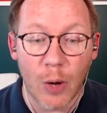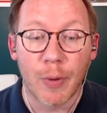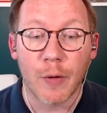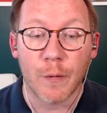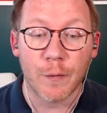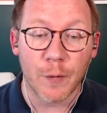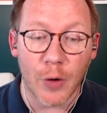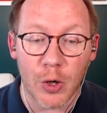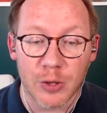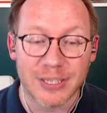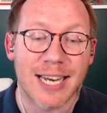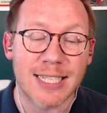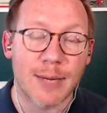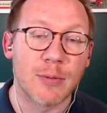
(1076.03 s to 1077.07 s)
But first,
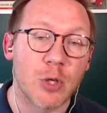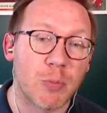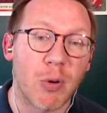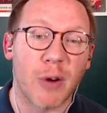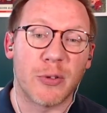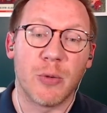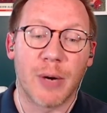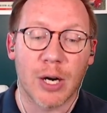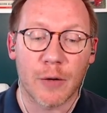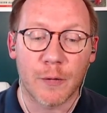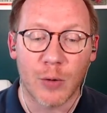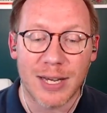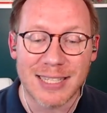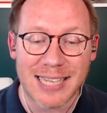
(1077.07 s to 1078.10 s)
today's episode is brought to you by our
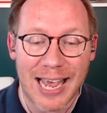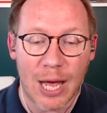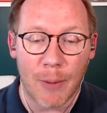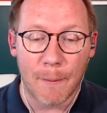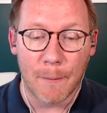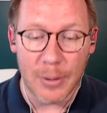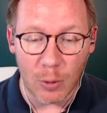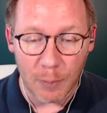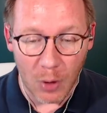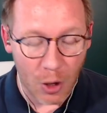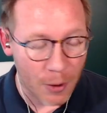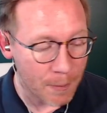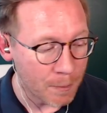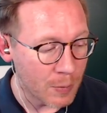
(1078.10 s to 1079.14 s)
friends at Built Bar.